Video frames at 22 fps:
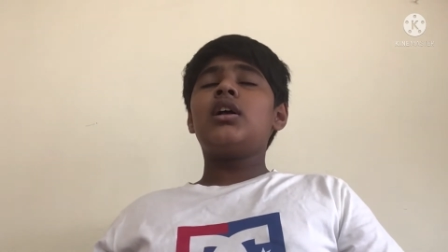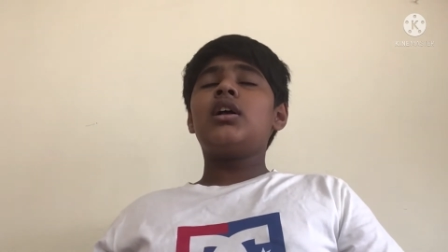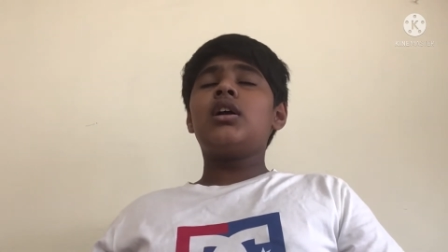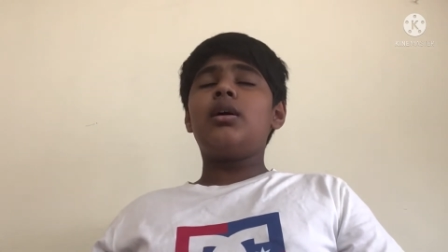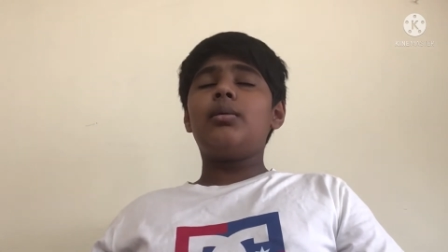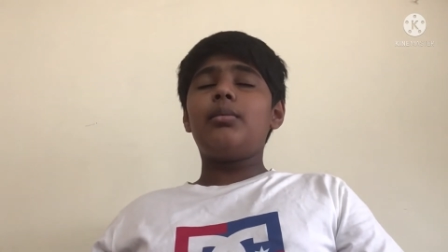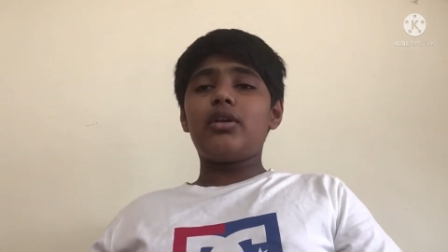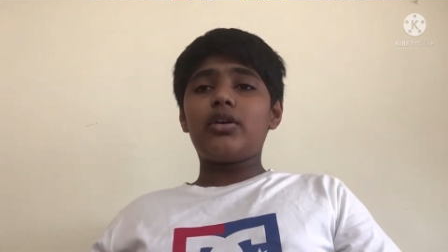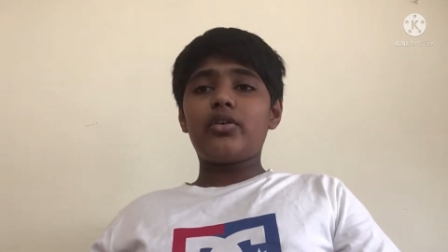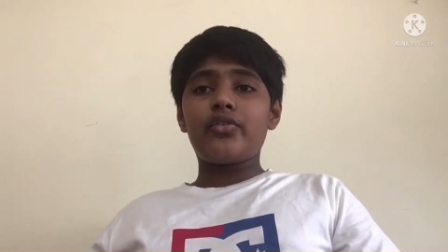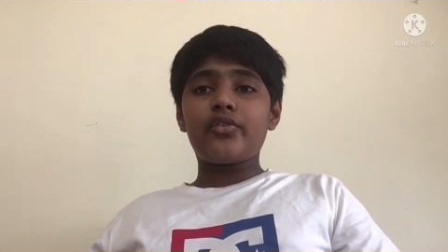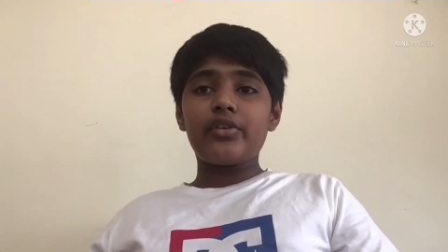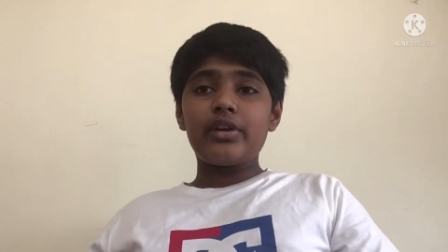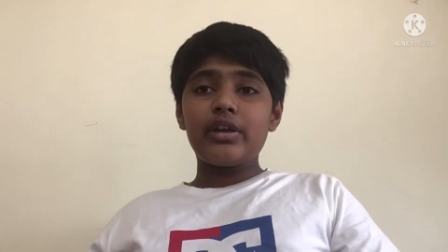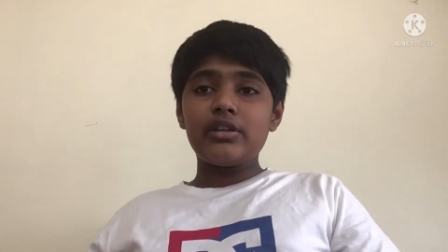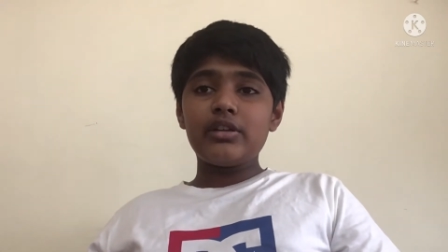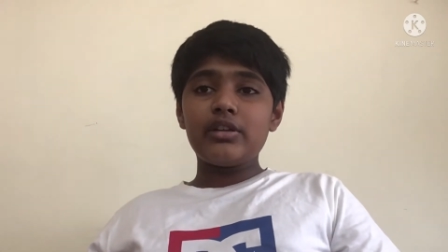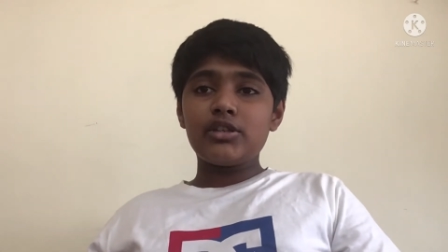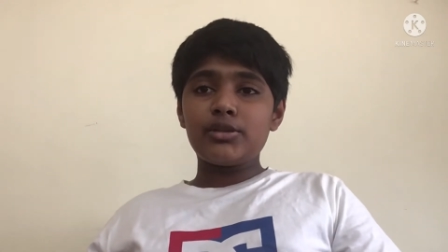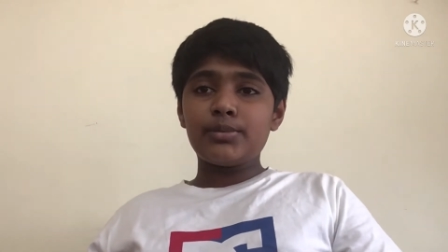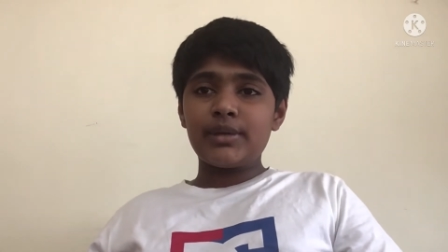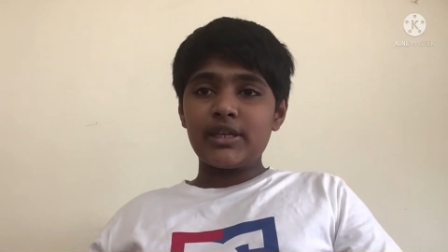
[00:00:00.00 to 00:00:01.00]
come on a free
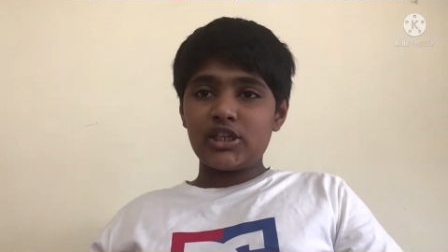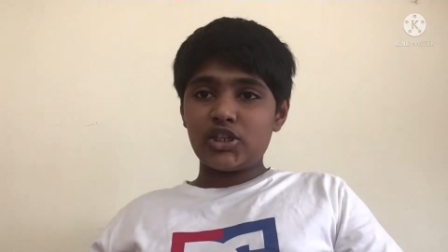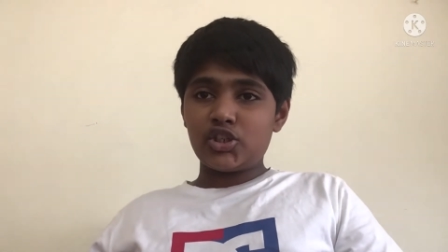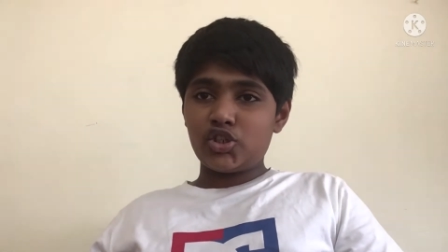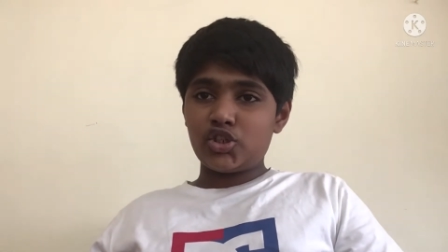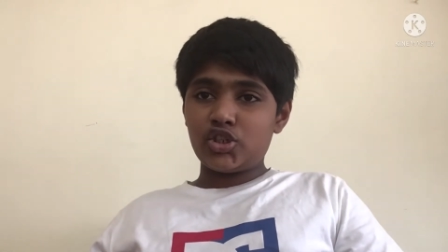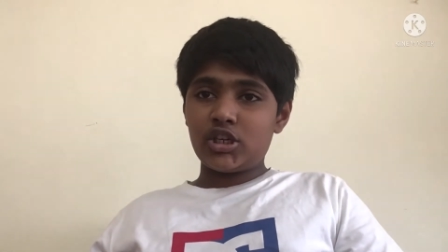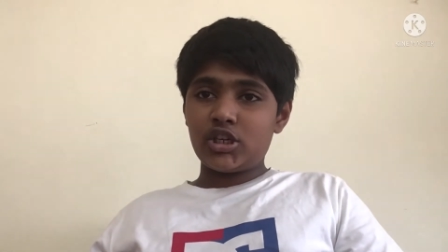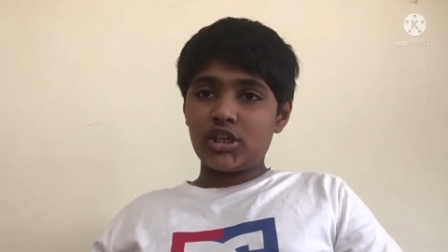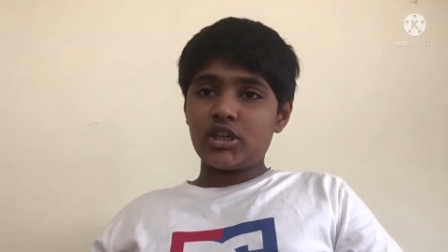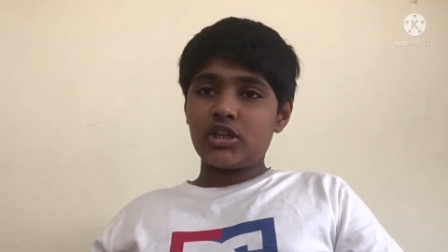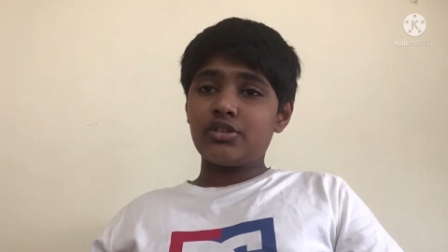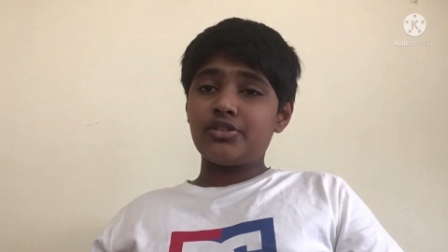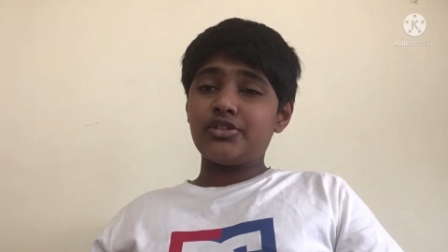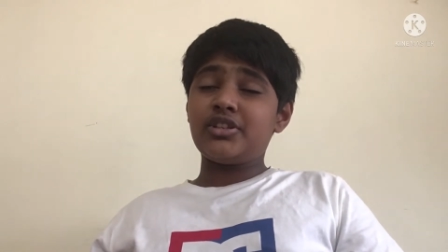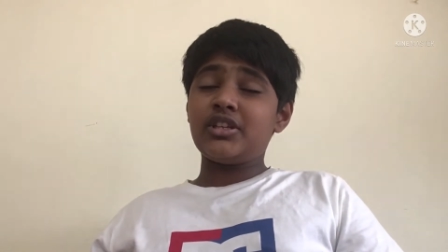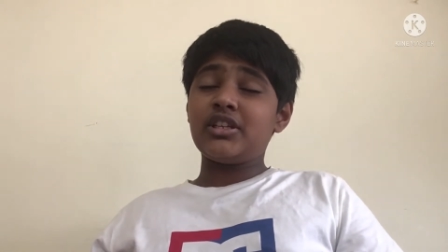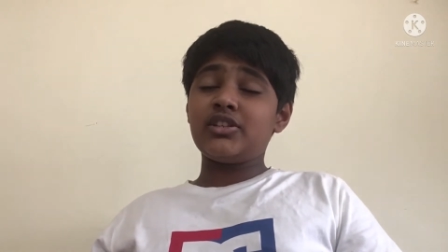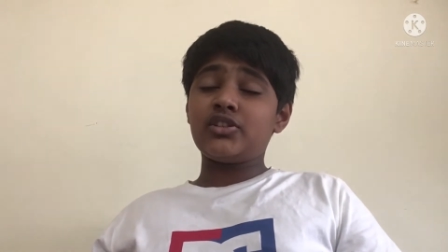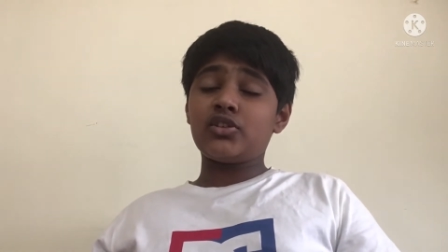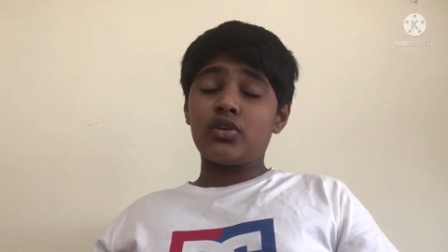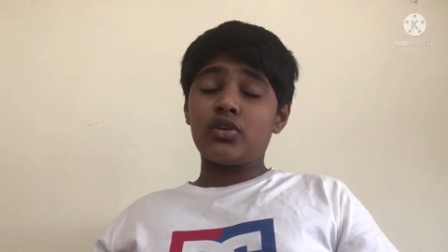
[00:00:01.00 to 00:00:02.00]
to PSG, because
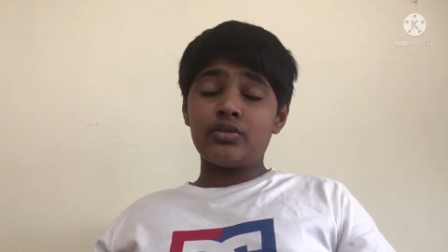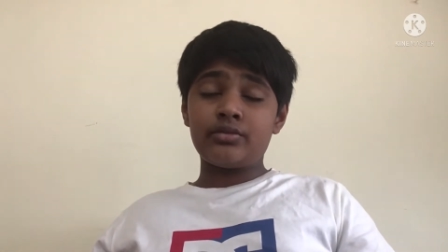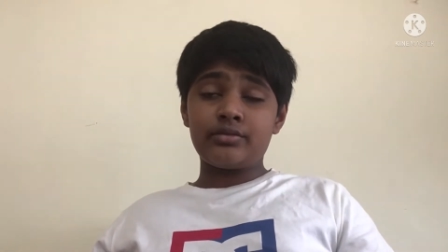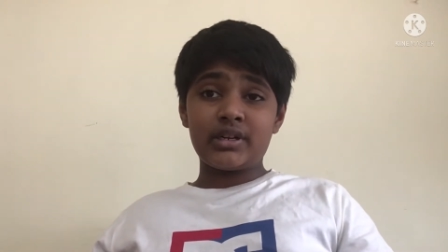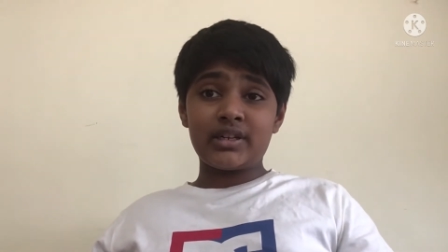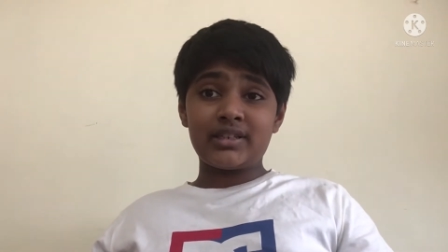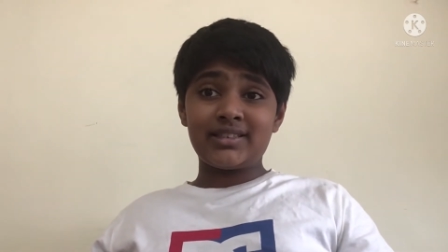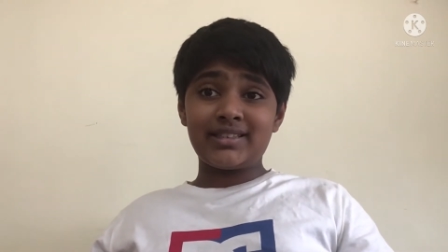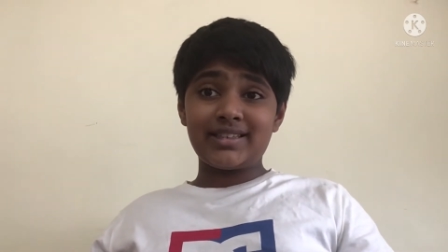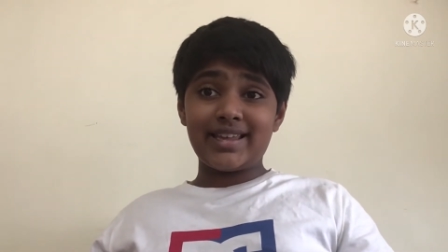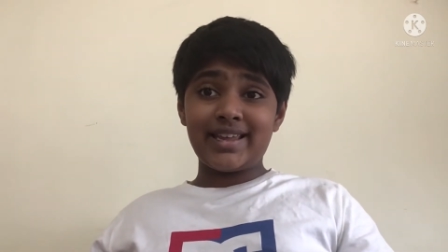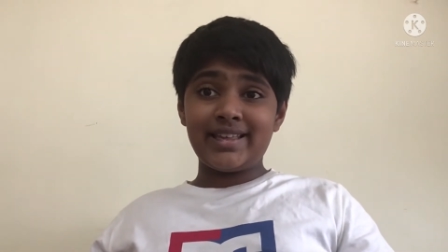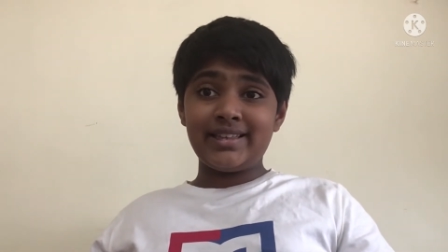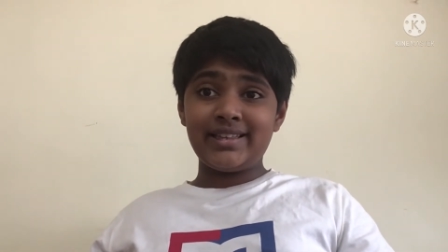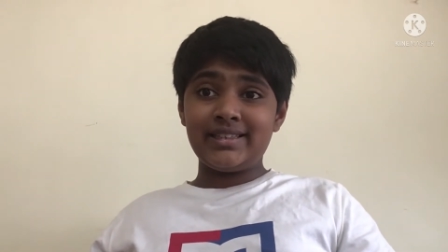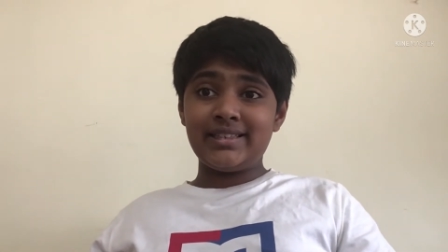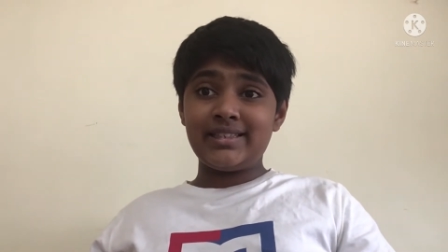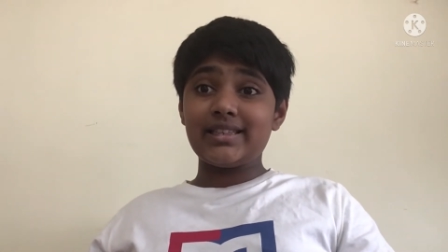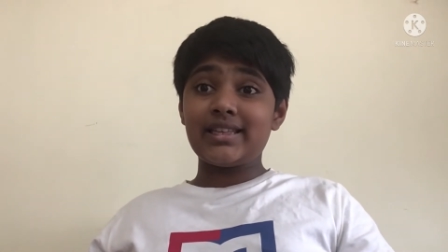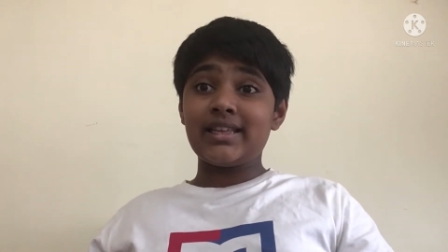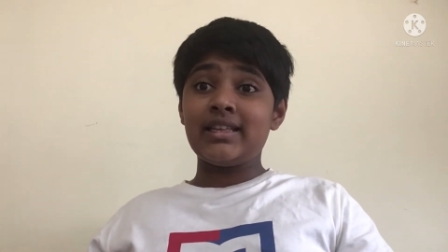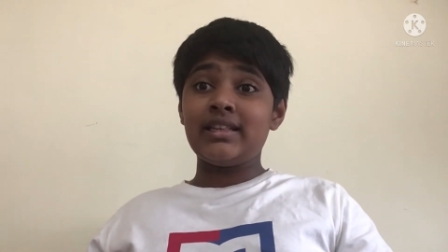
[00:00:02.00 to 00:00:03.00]
his contract
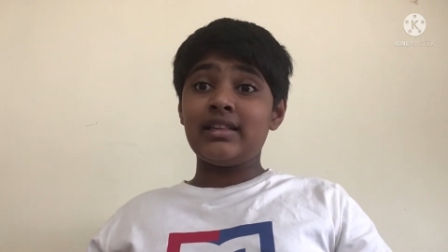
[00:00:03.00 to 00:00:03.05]
ends